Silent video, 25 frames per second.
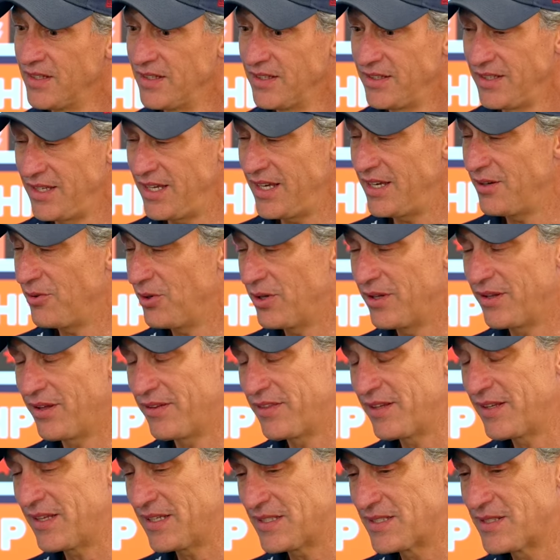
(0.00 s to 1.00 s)
Yeah, well, I
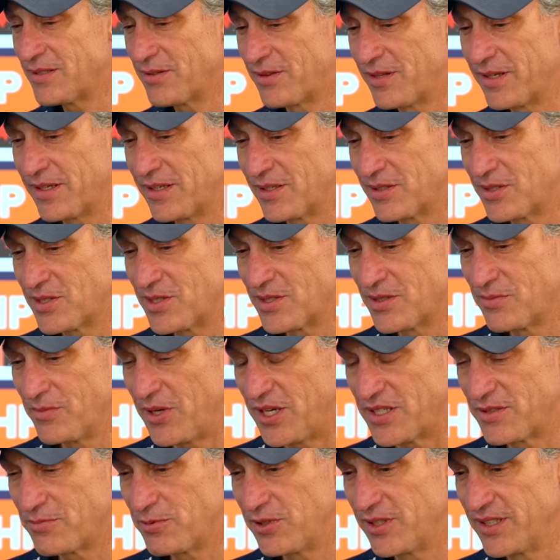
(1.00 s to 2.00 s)
think that's the thing that's
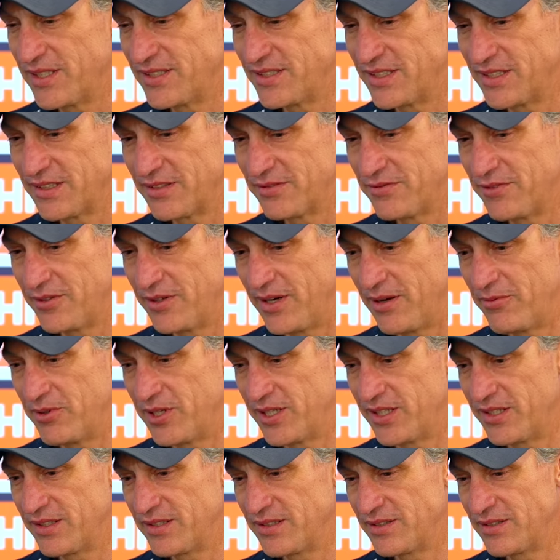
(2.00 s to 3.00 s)
most pleasing for
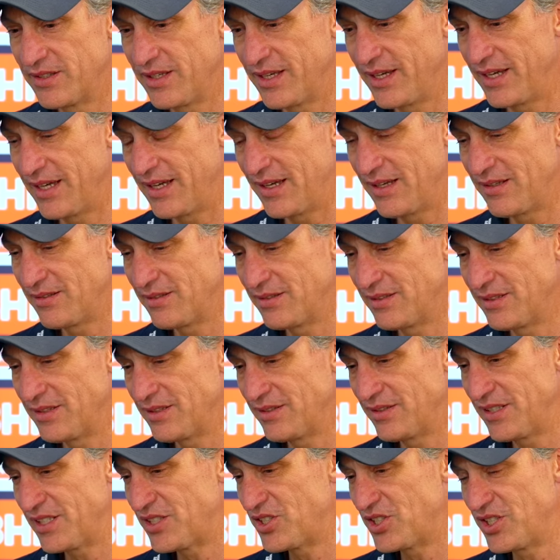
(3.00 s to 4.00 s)
Ebony
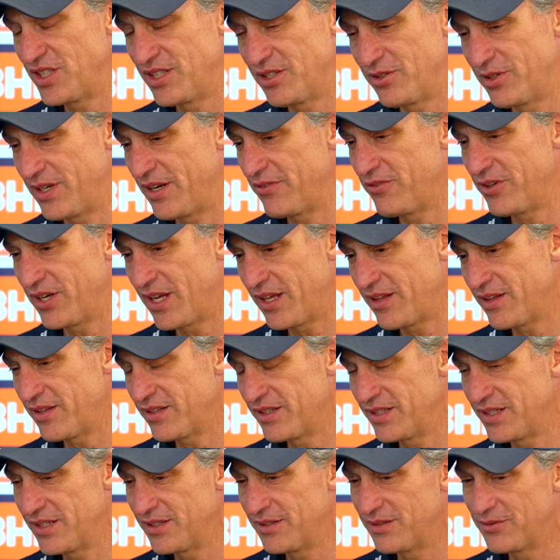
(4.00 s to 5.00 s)
this year and every other
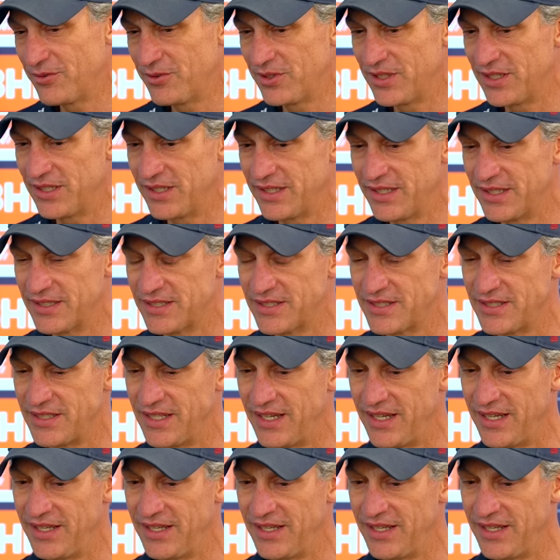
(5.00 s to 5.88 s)
year, really. It's,